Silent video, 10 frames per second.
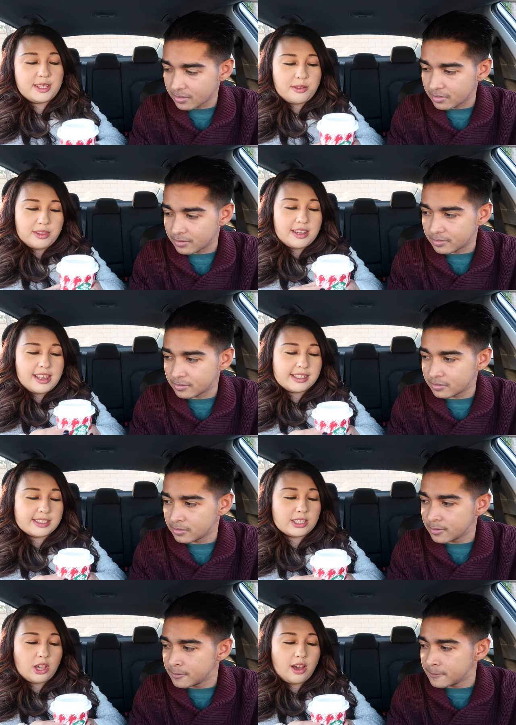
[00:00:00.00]
Speaker 1: So the
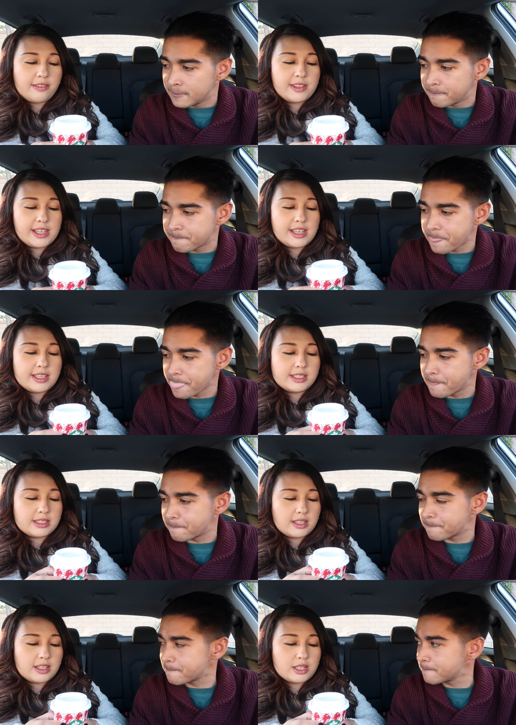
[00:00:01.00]
next coffee is
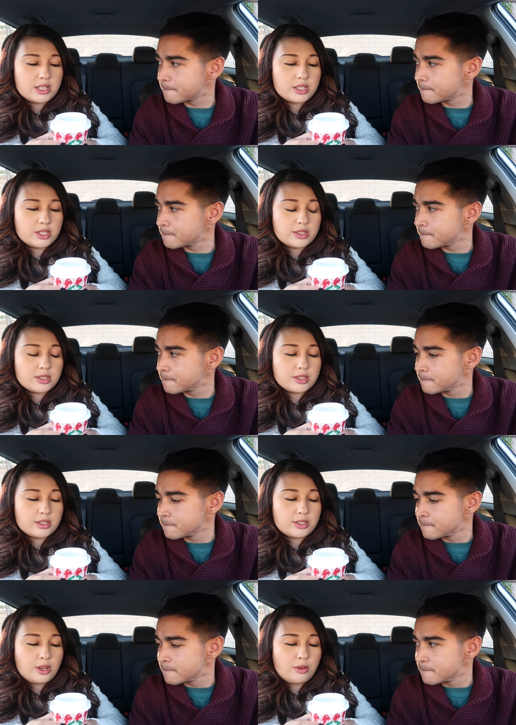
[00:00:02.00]

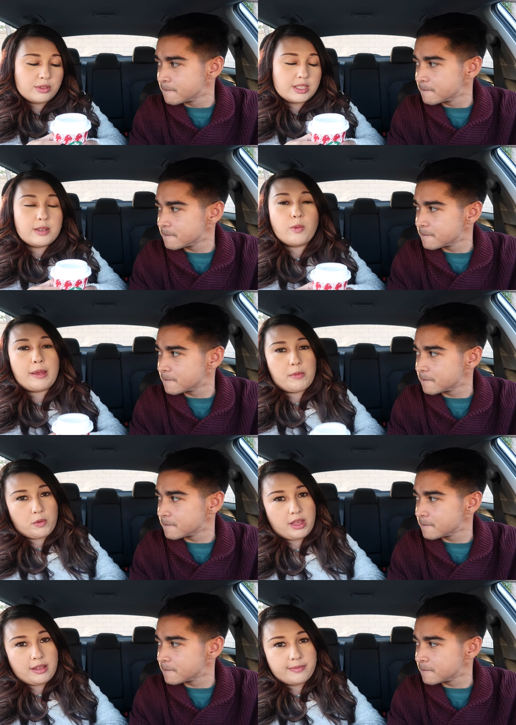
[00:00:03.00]
toasted white
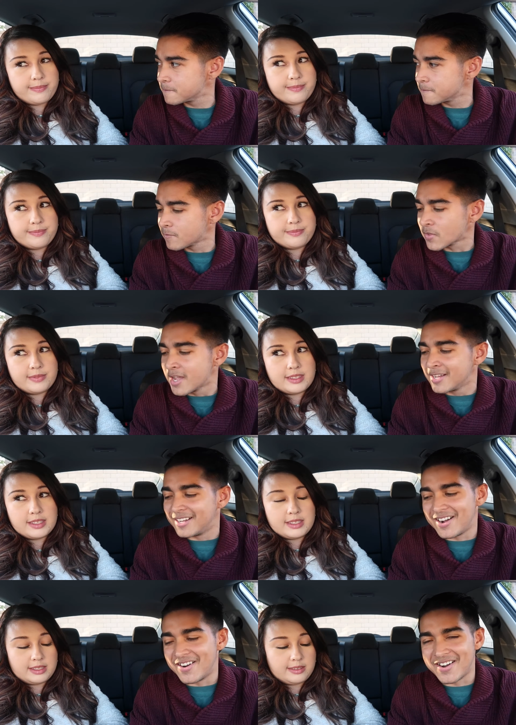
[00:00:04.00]
mocha.
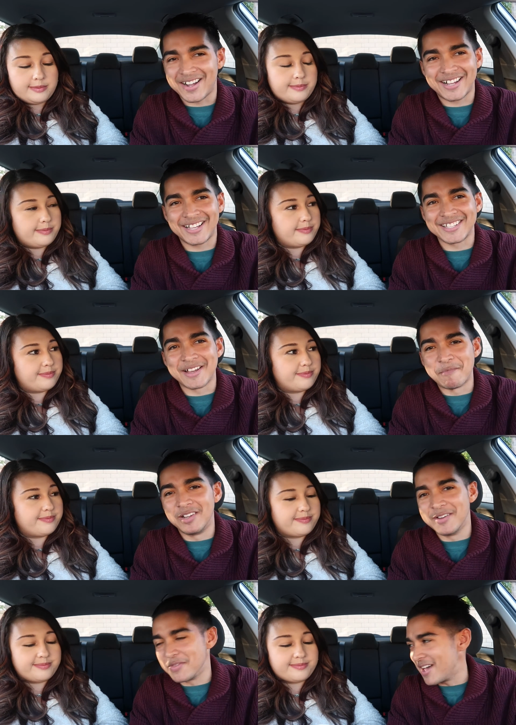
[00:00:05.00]
Speaker 2: Ah, uh, I think I'm
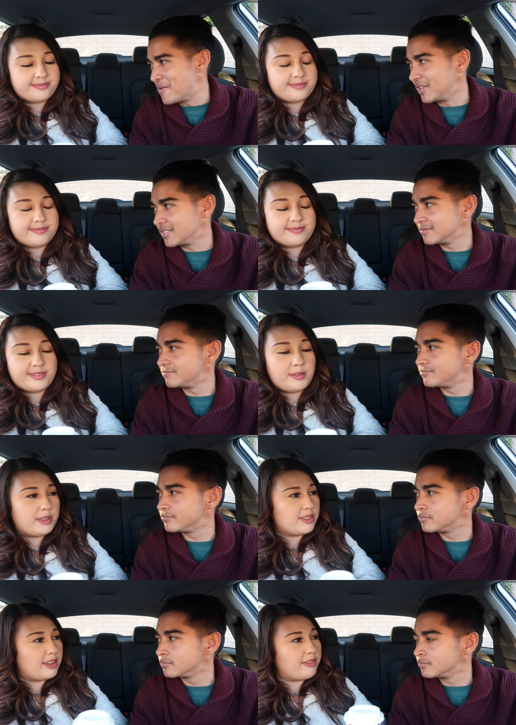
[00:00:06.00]
gonna love that one.
Speaker 1: You
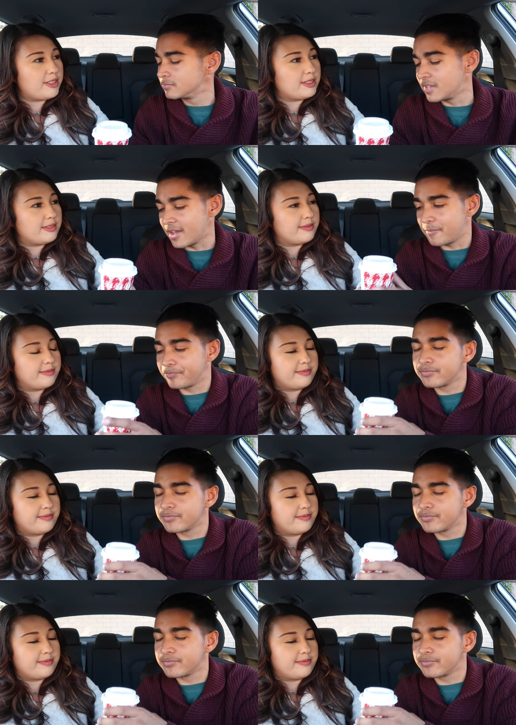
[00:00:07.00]
wanna try first? Yeah.